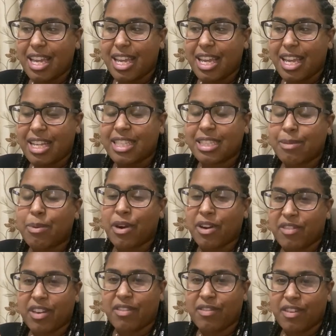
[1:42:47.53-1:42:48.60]
it's the
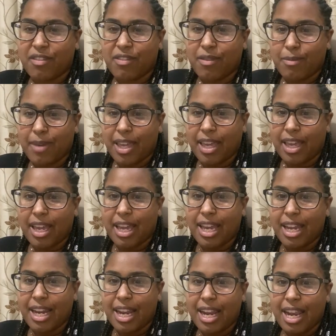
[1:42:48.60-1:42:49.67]
perfect fit for me.
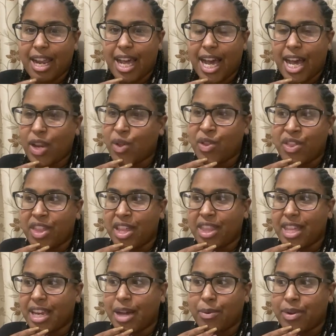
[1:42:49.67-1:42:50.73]
And I don't think
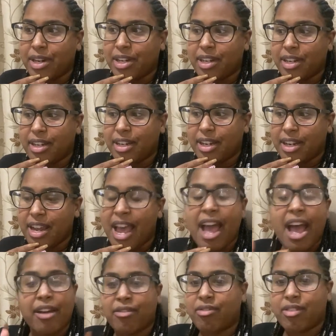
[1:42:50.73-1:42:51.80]
that I would
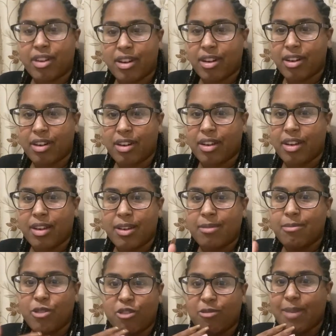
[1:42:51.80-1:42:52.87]
ever
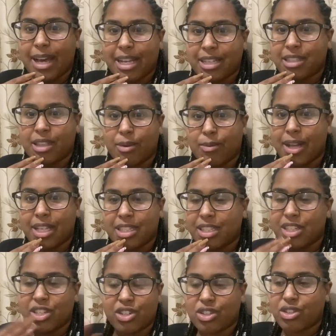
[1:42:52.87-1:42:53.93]
move back to the West.
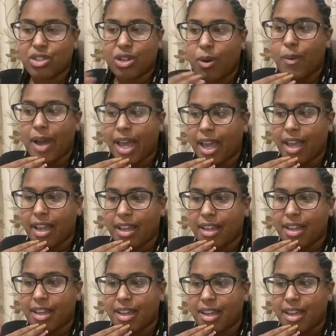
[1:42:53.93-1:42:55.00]
There's just no way.
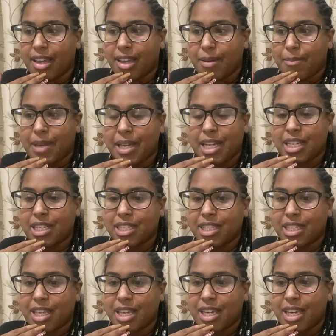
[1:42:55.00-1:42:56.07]
Because
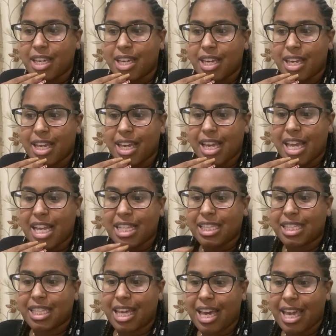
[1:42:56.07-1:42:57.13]

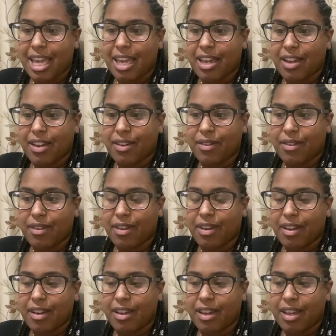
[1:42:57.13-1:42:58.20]
it's like
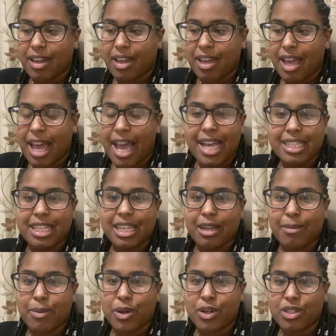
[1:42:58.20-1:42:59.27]
asking a
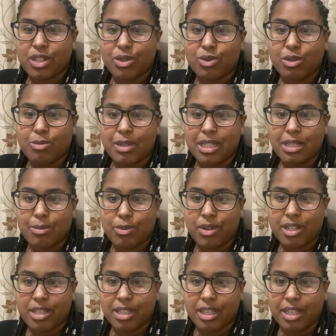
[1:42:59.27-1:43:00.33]
person who's been to
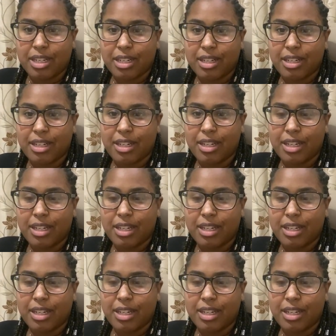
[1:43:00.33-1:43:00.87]
prison